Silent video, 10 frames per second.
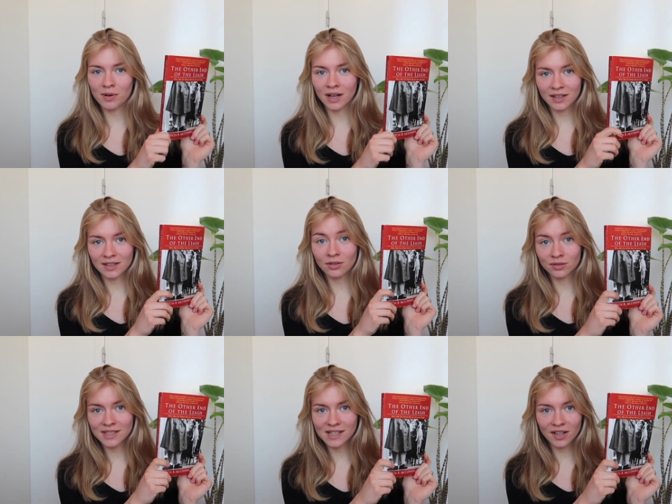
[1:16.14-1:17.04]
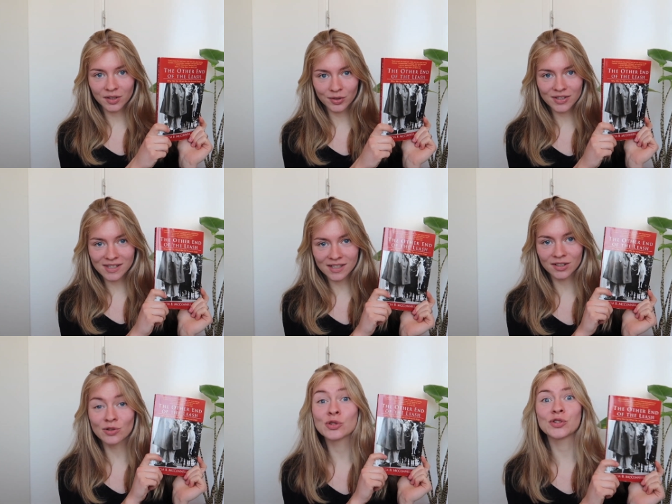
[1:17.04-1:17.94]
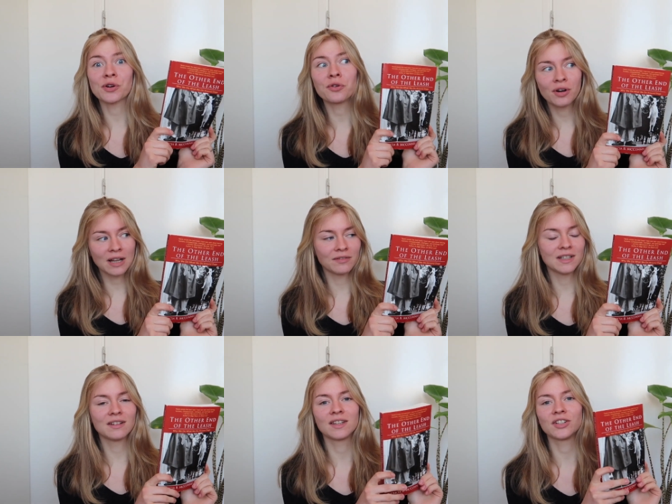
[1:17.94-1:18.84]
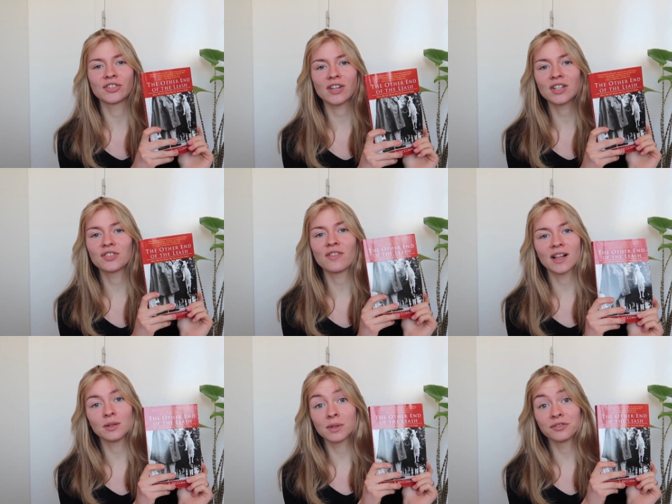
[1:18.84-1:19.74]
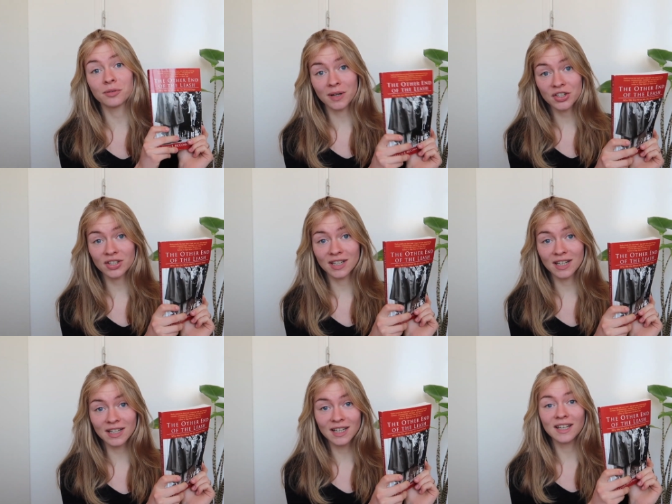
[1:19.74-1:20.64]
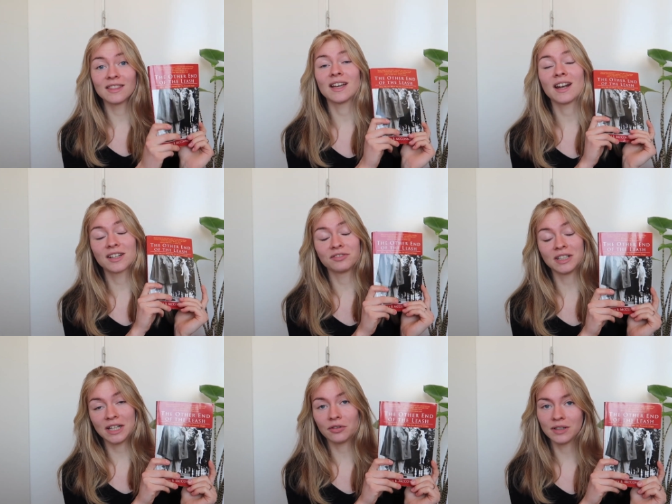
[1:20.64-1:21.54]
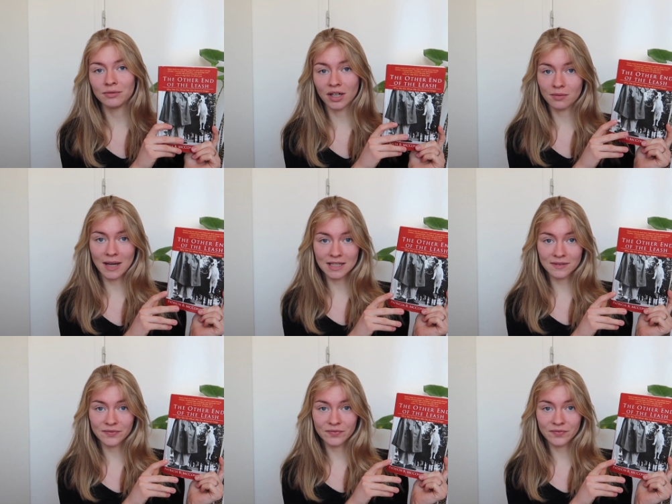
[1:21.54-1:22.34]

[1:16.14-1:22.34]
but I can only tell you it's still so relevant and there's such valuable information in it that I can really only recommend.